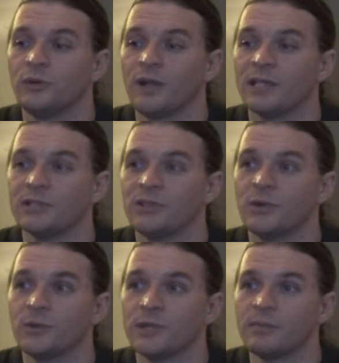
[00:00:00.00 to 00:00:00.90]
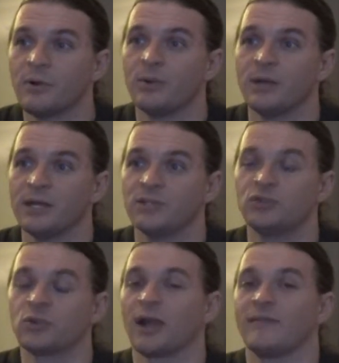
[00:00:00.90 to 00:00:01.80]
as though the opponent is
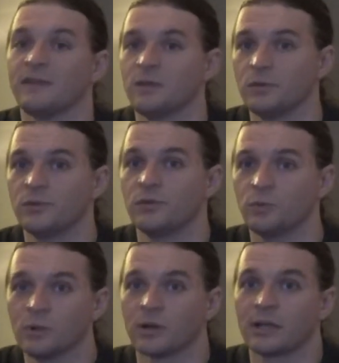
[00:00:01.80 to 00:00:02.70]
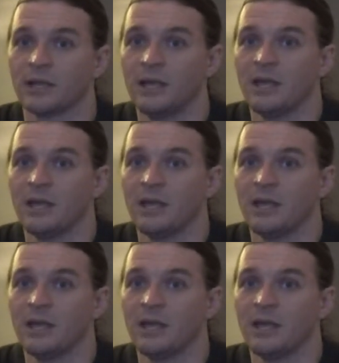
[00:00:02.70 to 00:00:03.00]
driving you to work